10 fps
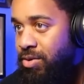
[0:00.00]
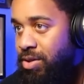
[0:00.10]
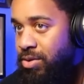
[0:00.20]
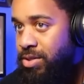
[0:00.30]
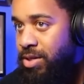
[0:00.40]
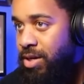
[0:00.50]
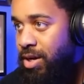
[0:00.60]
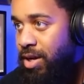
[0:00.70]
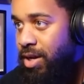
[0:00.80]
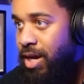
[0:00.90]
closer,
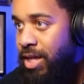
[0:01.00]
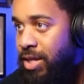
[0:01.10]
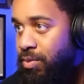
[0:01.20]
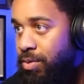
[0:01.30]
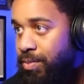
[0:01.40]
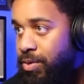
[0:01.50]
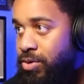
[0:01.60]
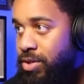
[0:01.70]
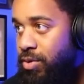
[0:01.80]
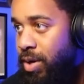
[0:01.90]
and then we'll
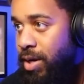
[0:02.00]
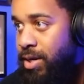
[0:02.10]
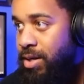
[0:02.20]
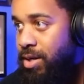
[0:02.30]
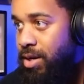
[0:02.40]
use the 1,